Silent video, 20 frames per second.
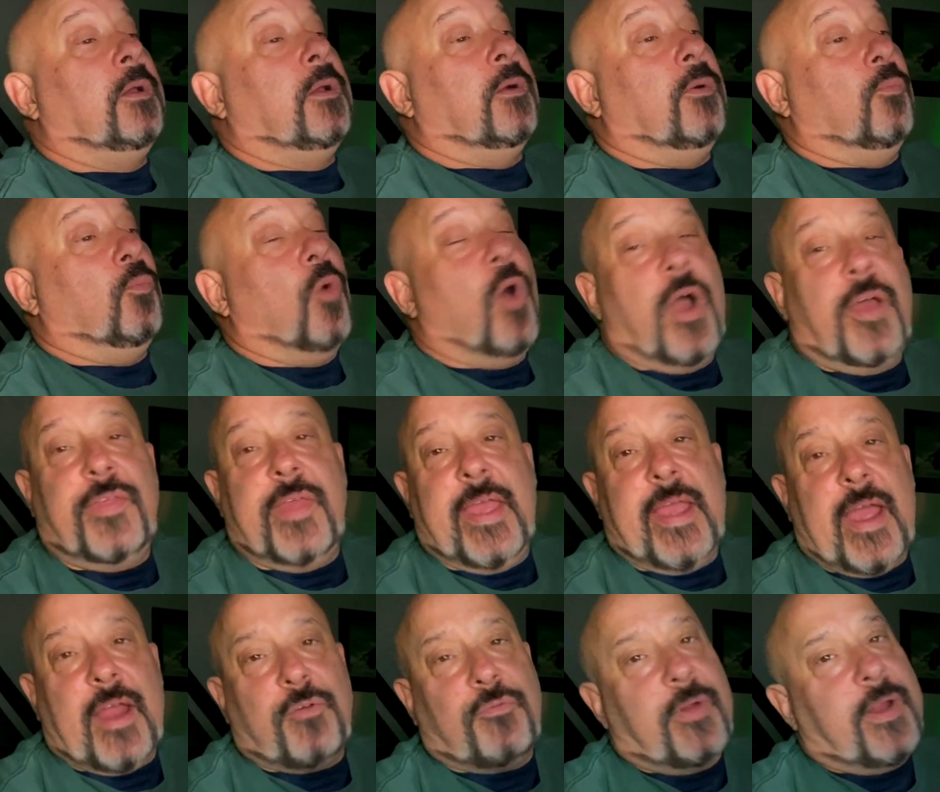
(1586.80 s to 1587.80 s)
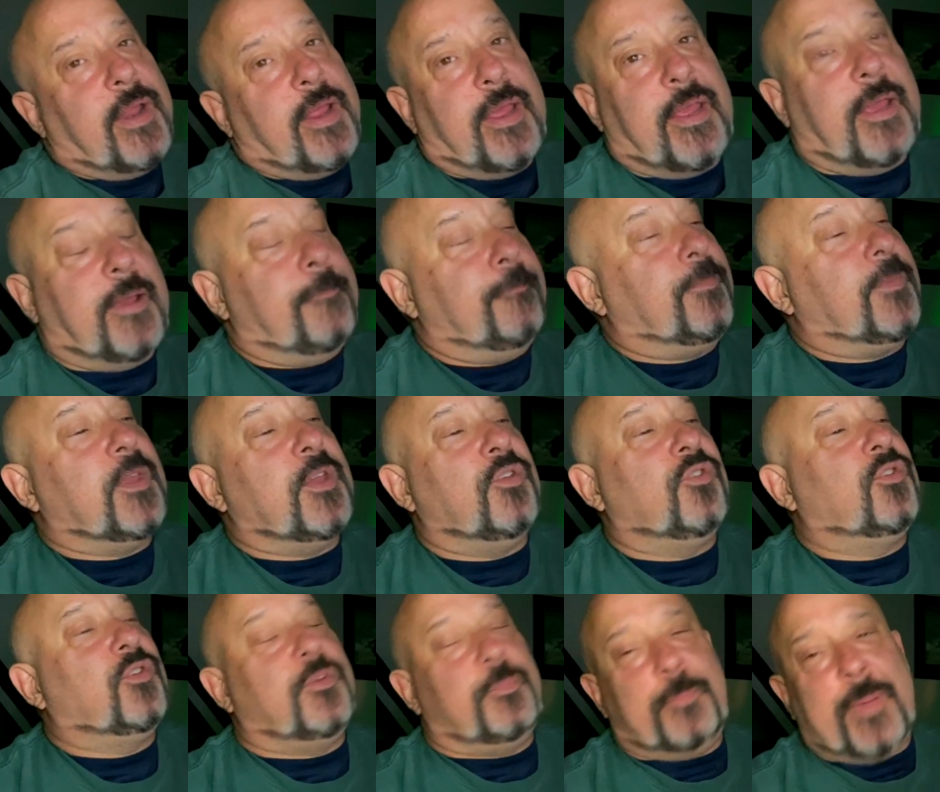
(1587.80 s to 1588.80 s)
Why they got rid of him?
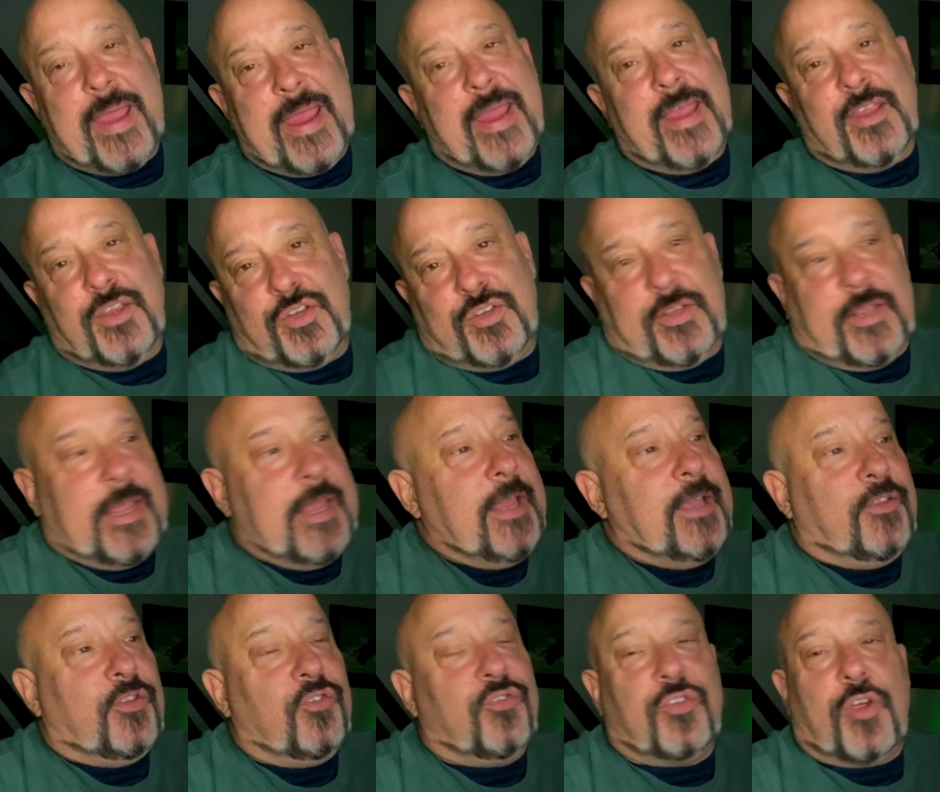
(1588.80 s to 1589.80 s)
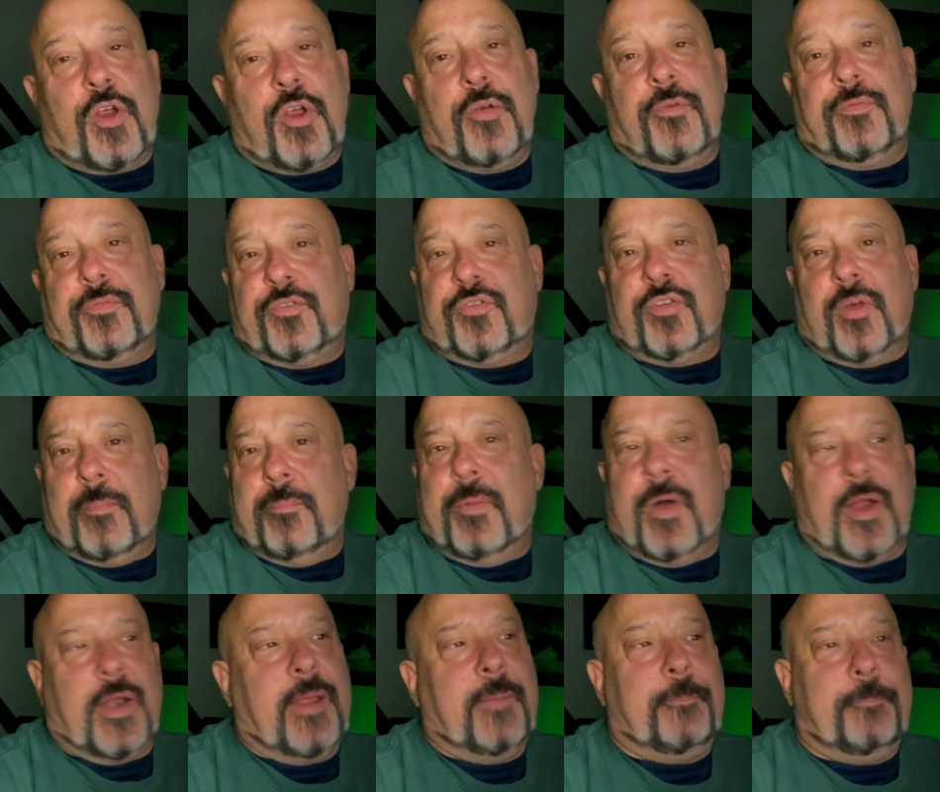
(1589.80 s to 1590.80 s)
He deserved some
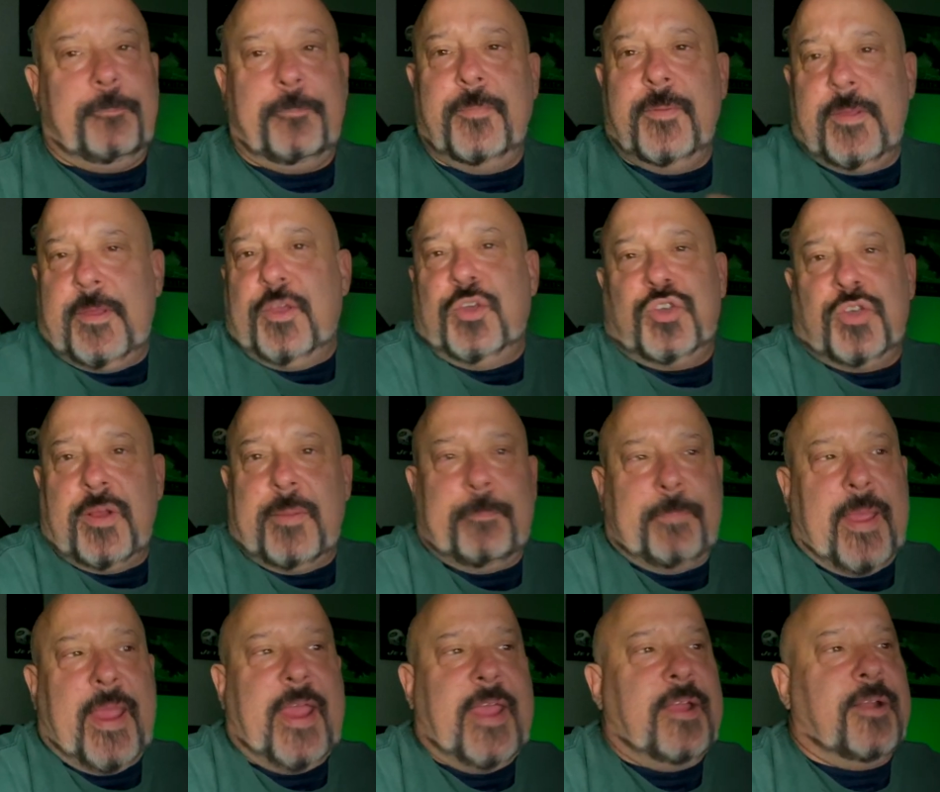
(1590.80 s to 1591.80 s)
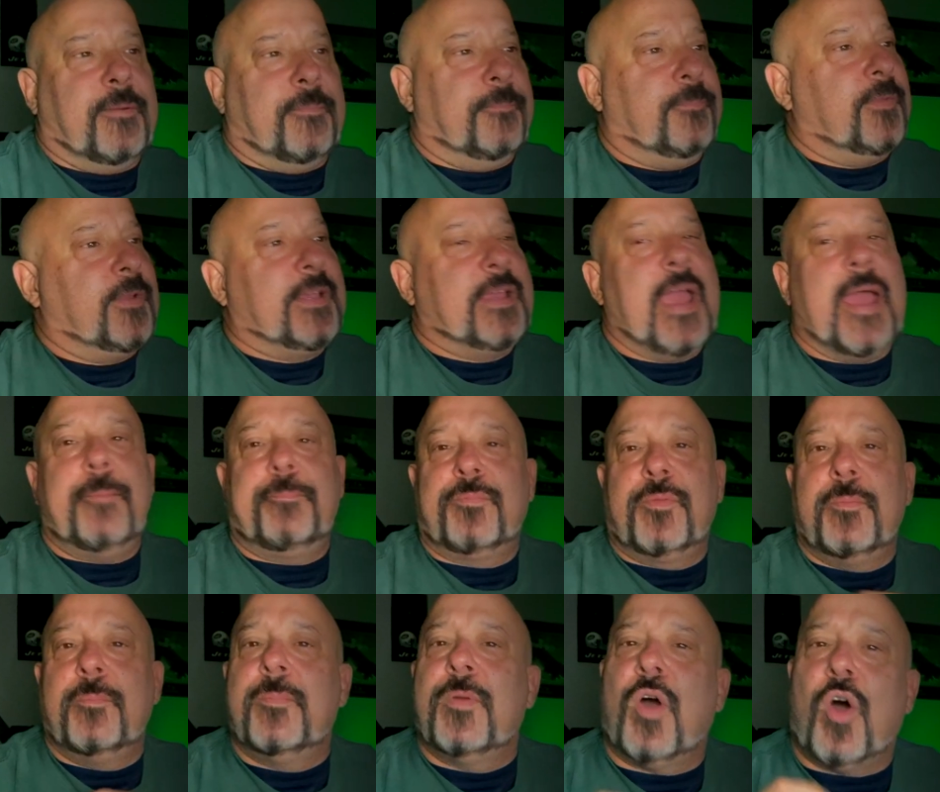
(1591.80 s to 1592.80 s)
money. You should have paid him. Kept
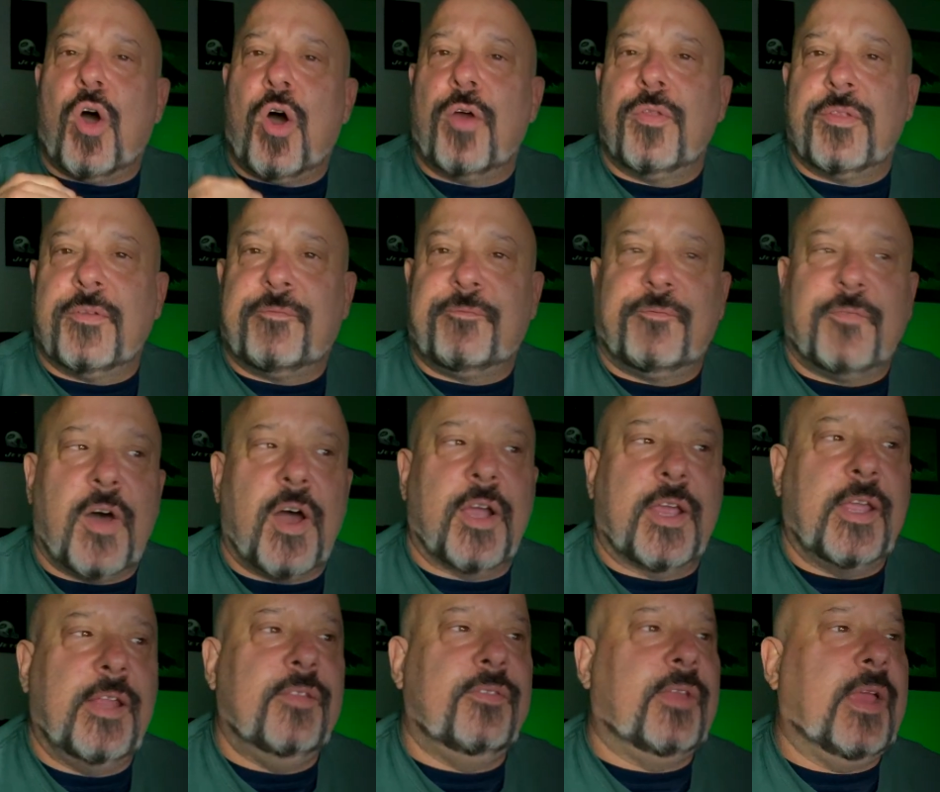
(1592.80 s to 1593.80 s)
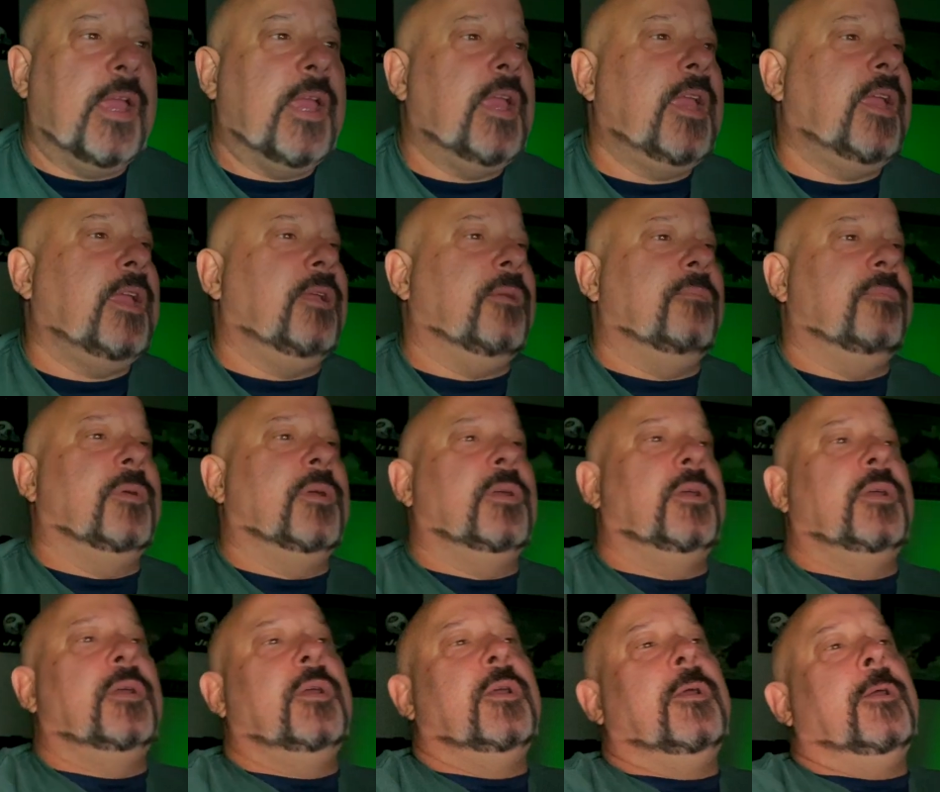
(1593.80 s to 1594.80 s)
him on the fucking team.
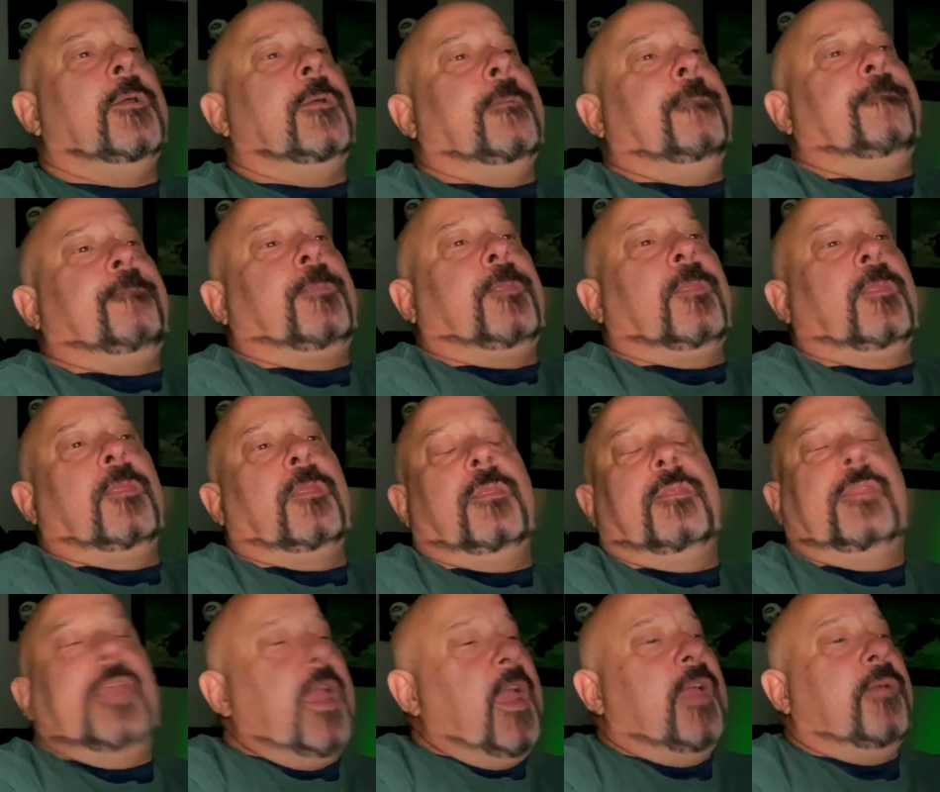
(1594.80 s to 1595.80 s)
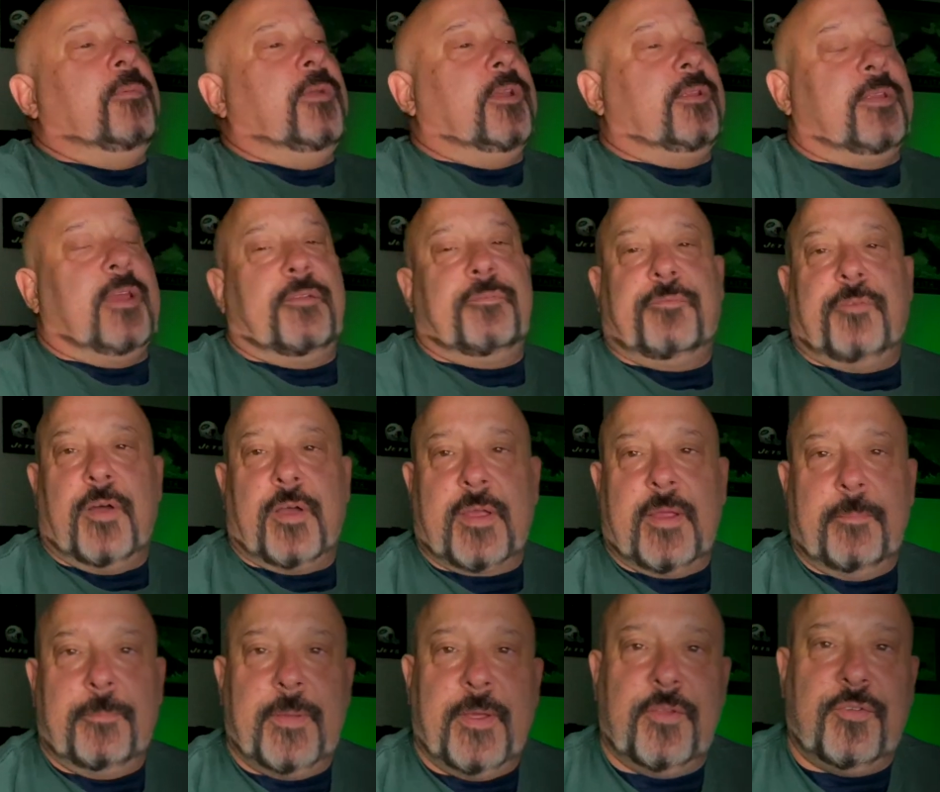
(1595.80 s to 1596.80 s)
Damn it, that
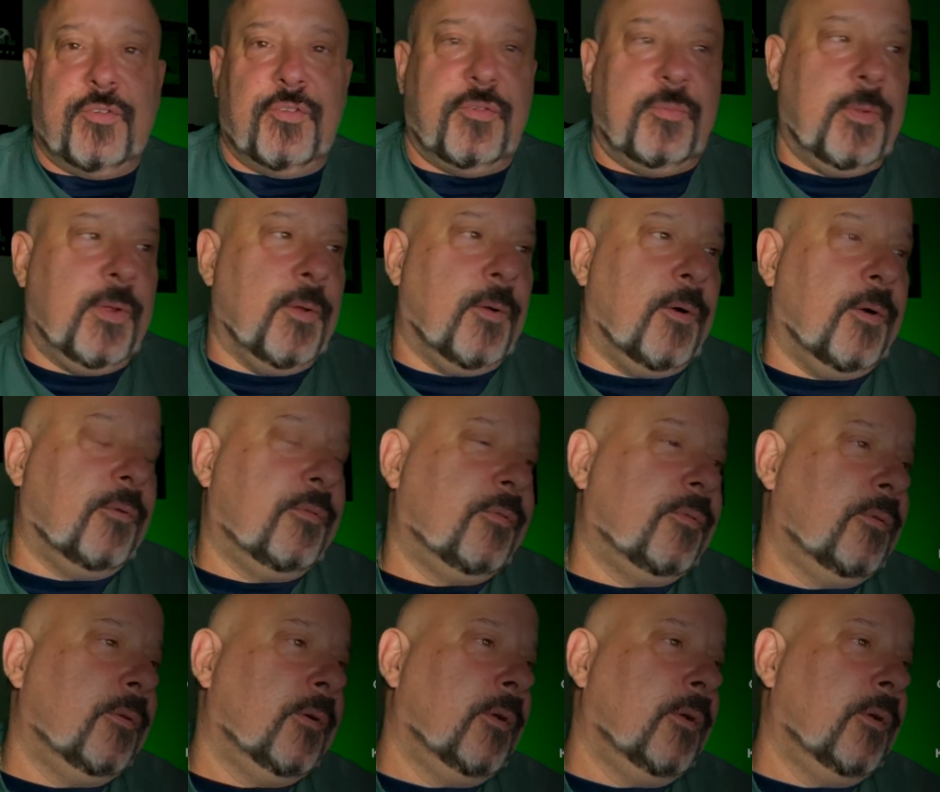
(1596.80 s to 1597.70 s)
fucking pisses me off.